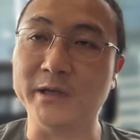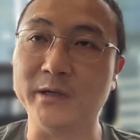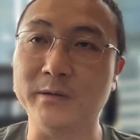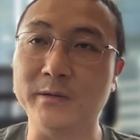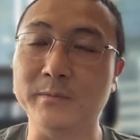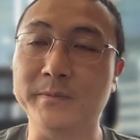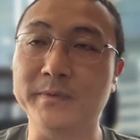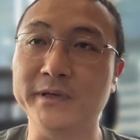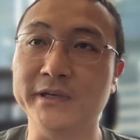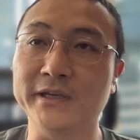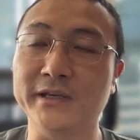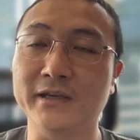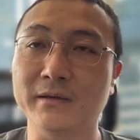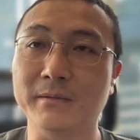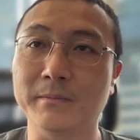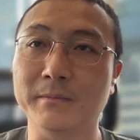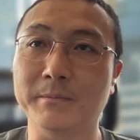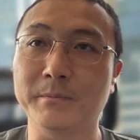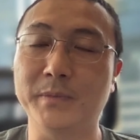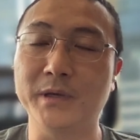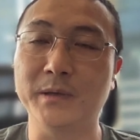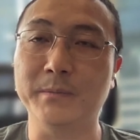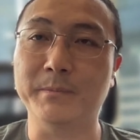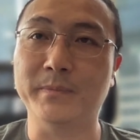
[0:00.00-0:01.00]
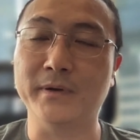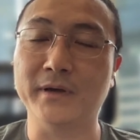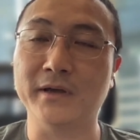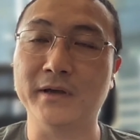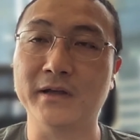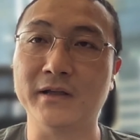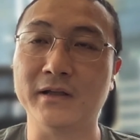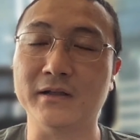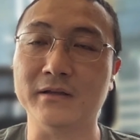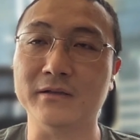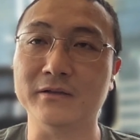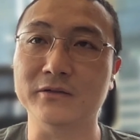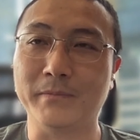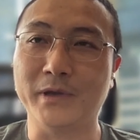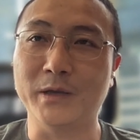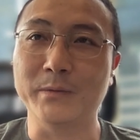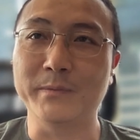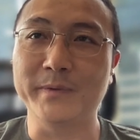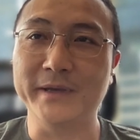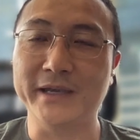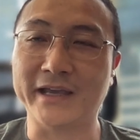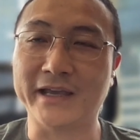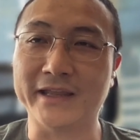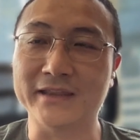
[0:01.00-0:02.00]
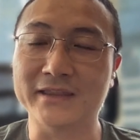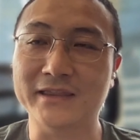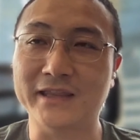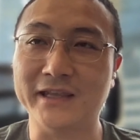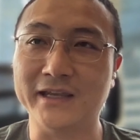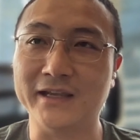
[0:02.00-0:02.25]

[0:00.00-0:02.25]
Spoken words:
maybe people maybe can